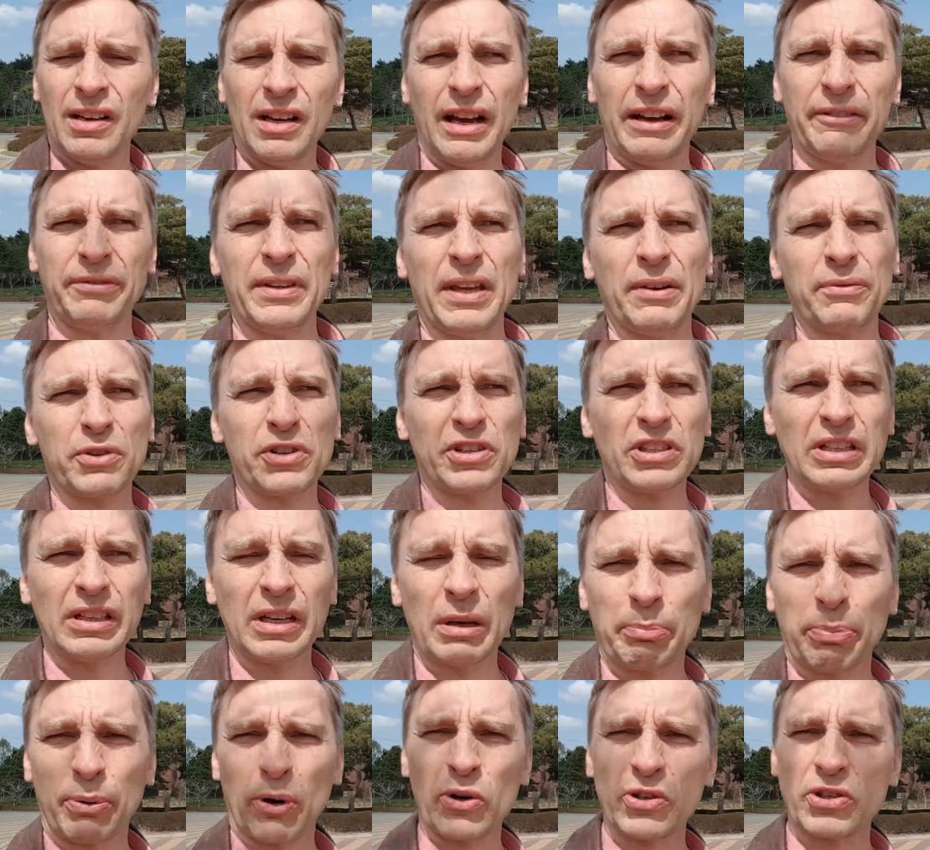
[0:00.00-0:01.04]
I've never seen
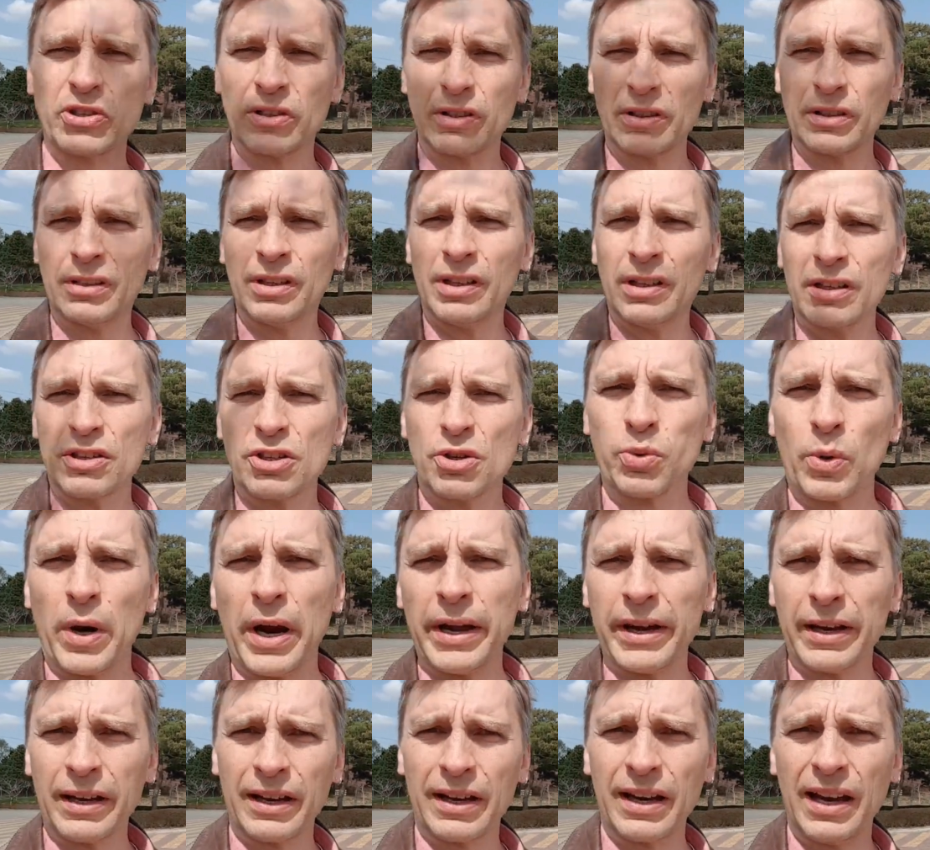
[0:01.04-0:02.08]
a person
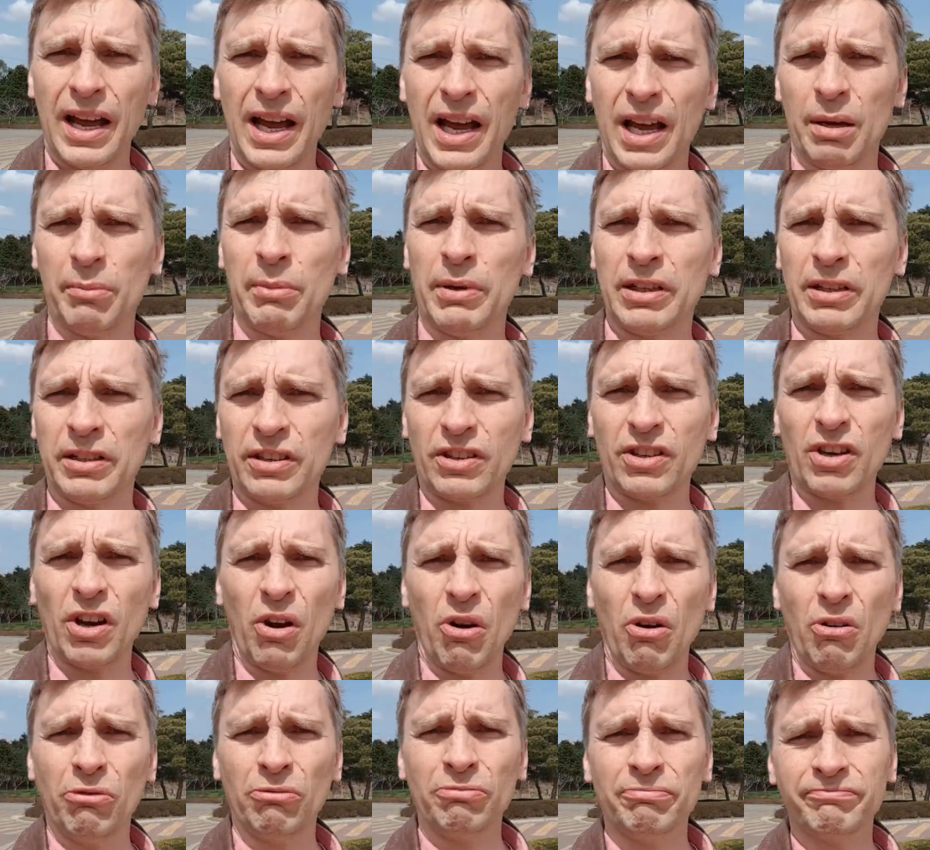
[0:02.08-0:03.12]
try and climb and
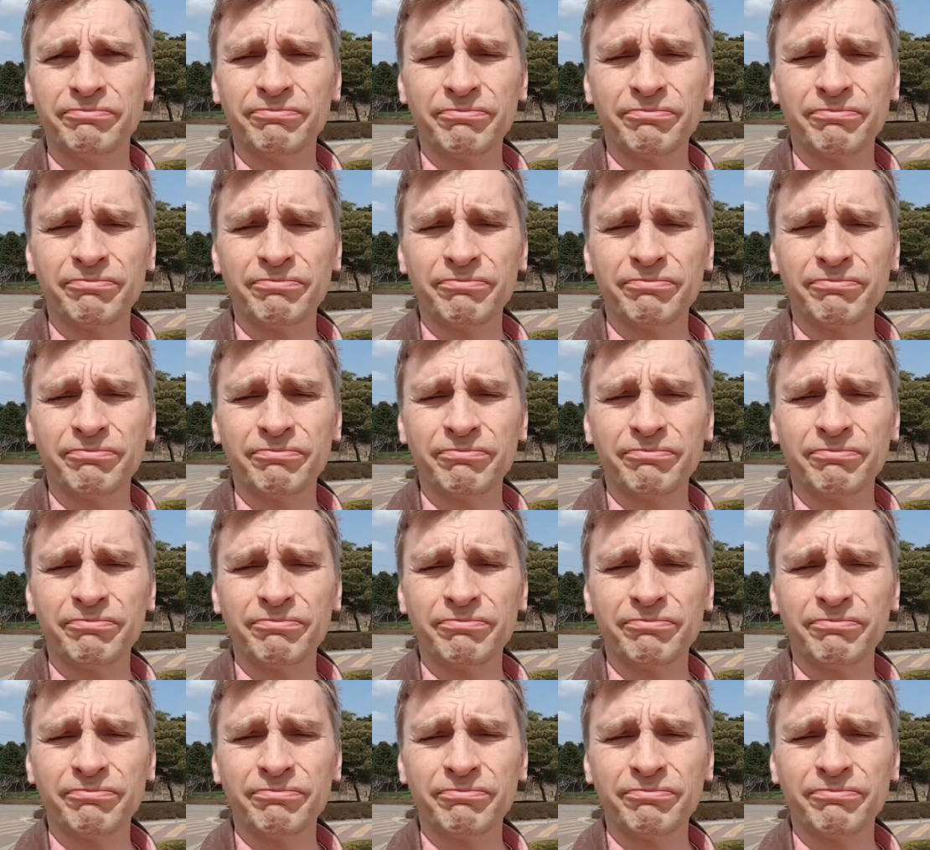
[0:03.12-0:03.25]
go,